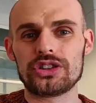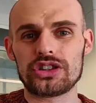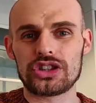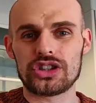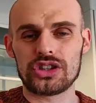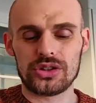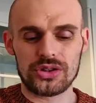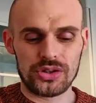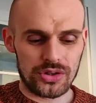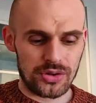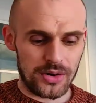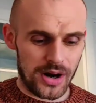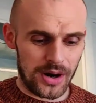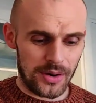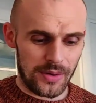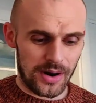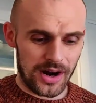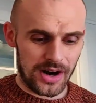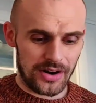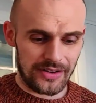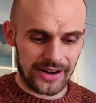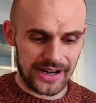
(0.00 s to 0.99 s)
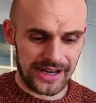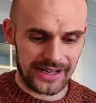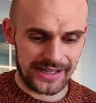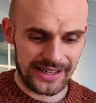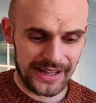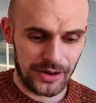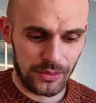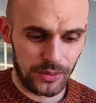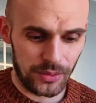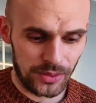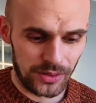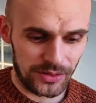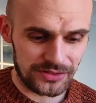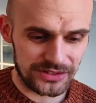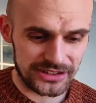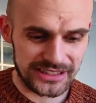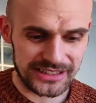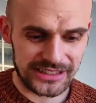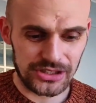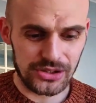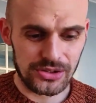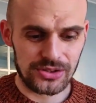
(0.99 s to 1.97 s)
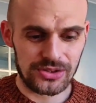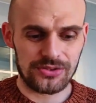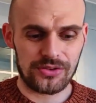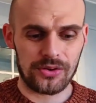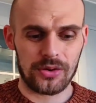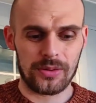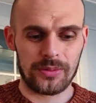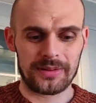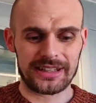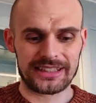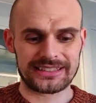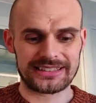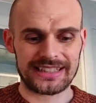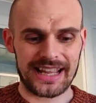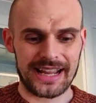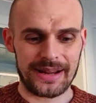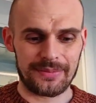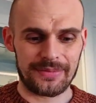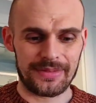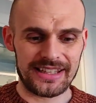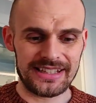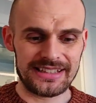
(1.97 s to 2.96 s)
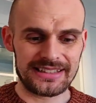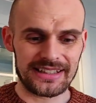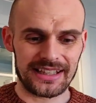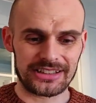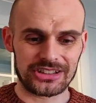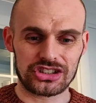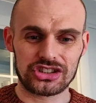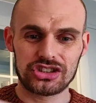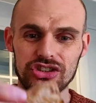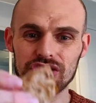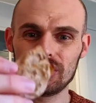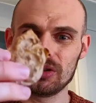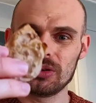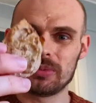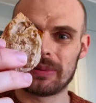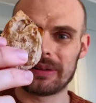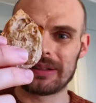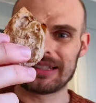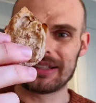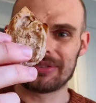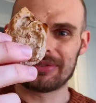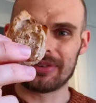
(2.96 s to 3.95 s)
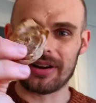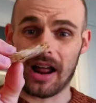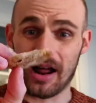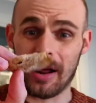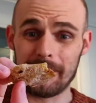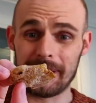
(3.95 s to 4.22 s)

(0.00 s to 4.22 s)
Q-U-O-R-N, they're all obviously uniform and the same. These are super different.